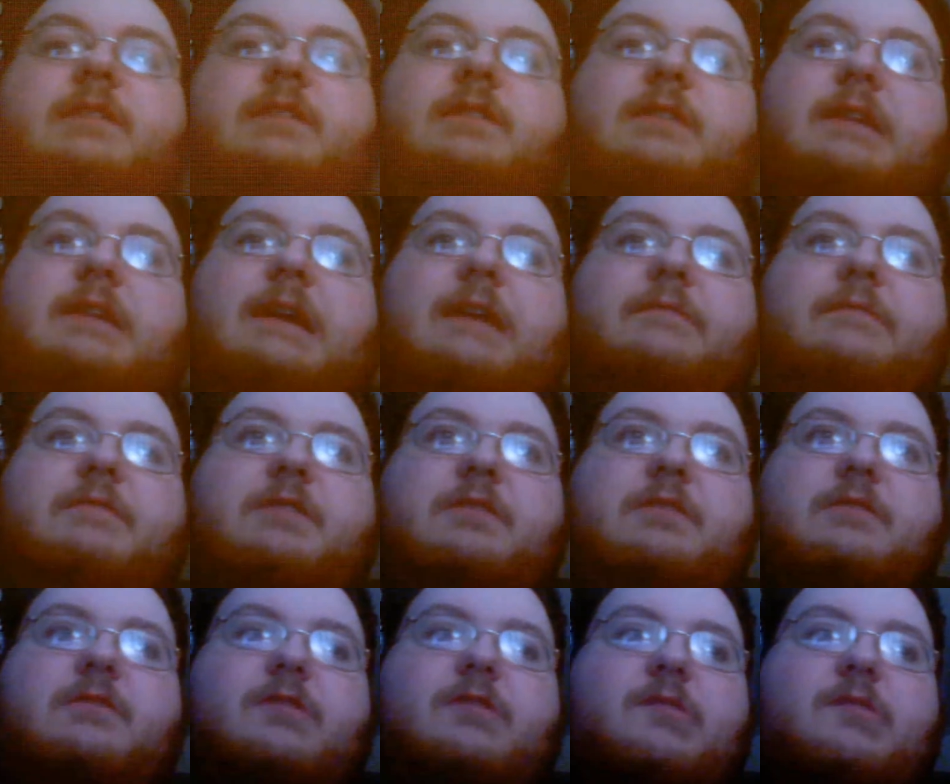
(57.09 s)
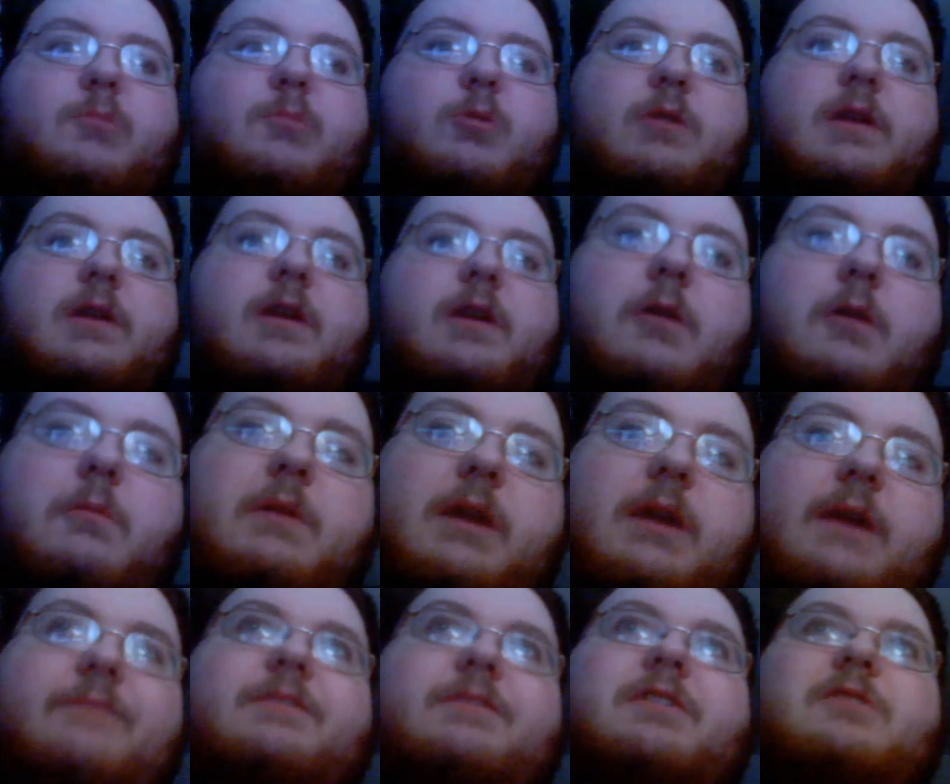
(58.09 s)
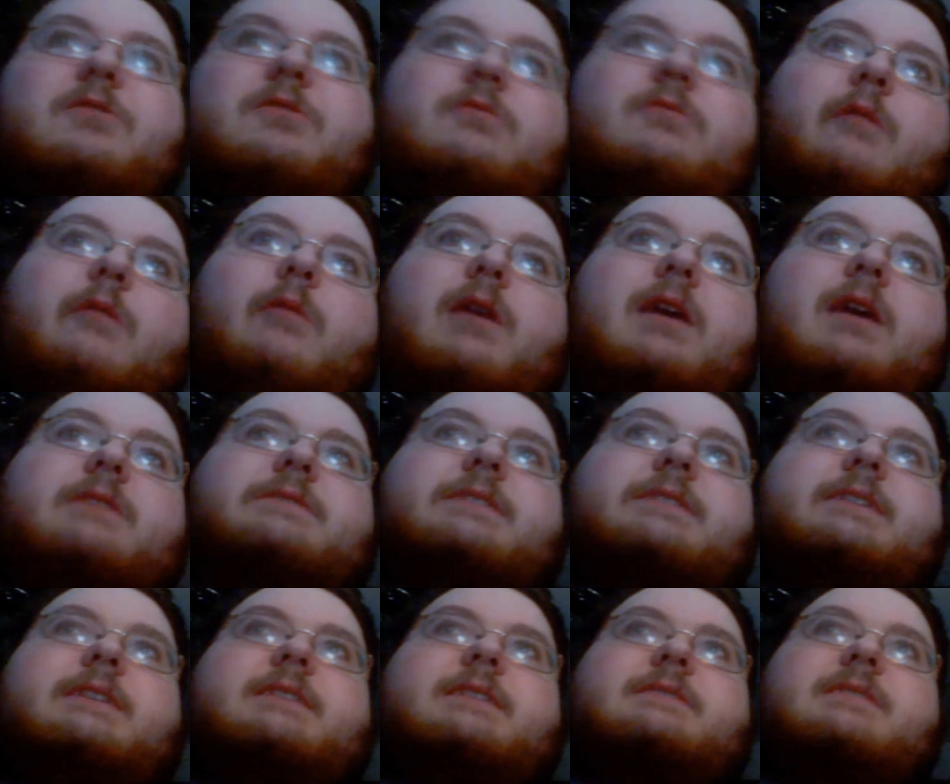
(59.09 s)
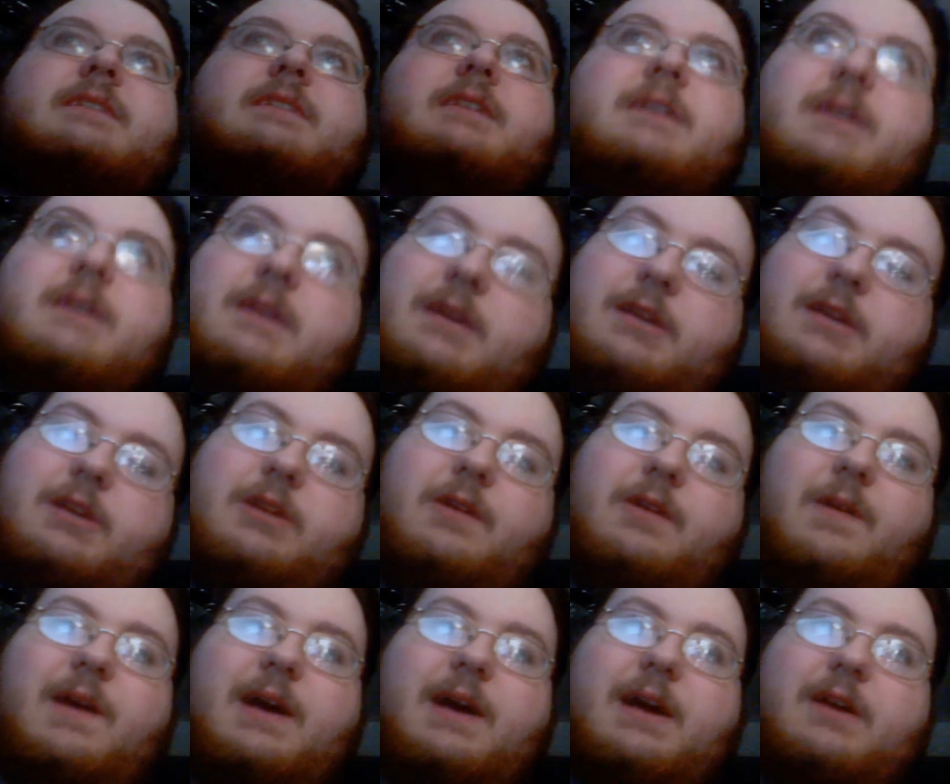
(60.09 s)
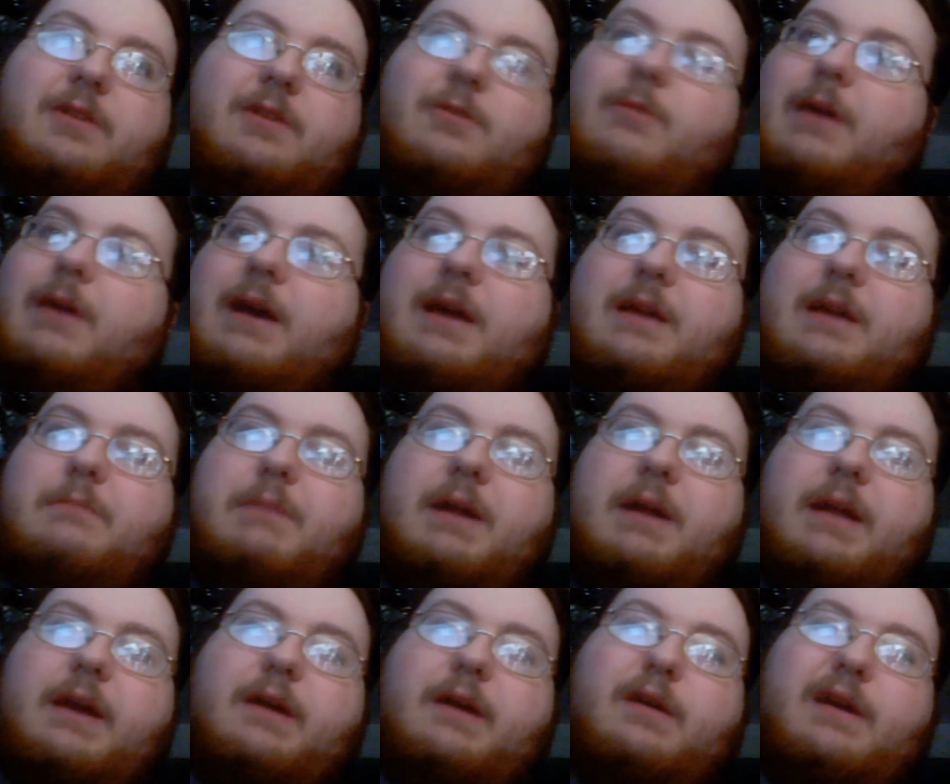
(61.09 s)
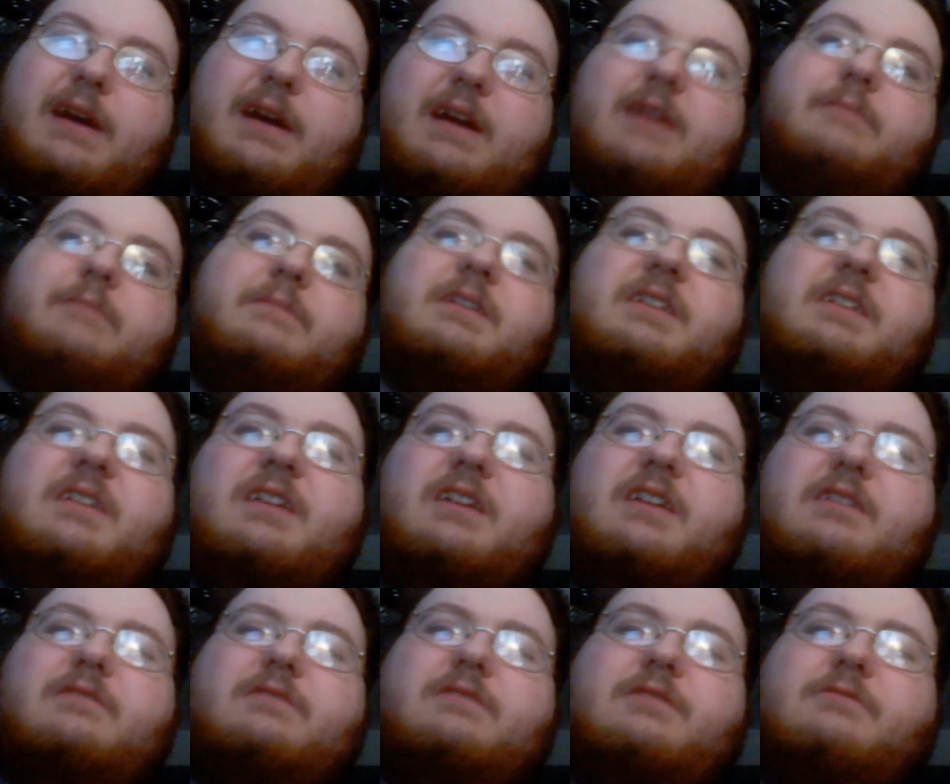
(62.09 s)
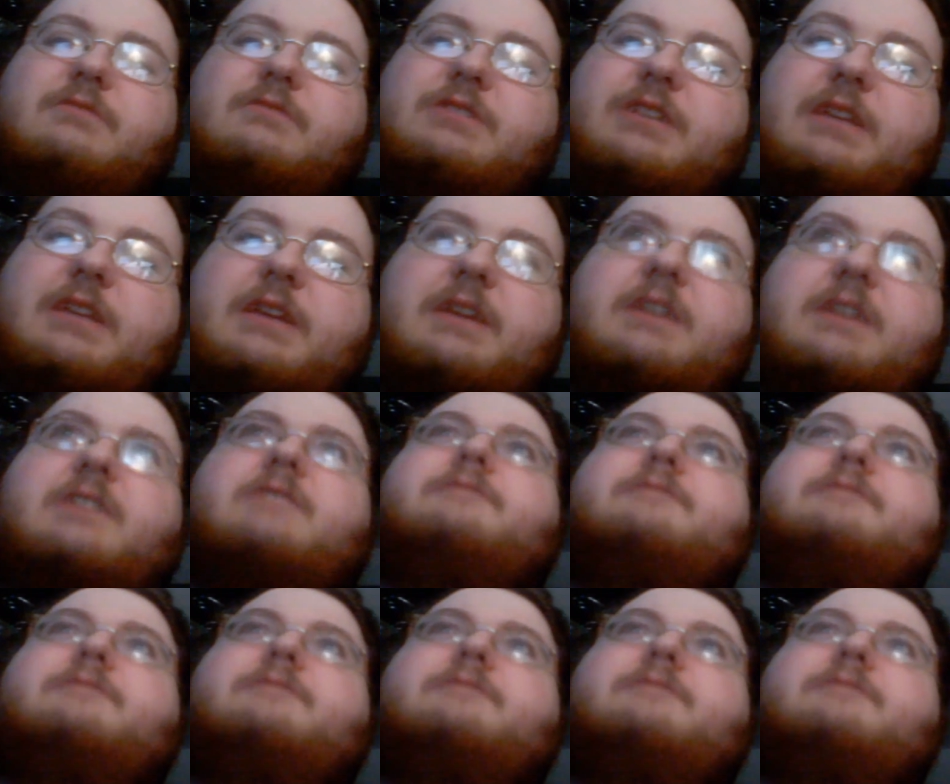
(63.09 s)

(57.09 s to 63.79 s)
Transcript: good afternoon, good morning, or whenever you are watching this. You know who I am by now. I am the DOUG here for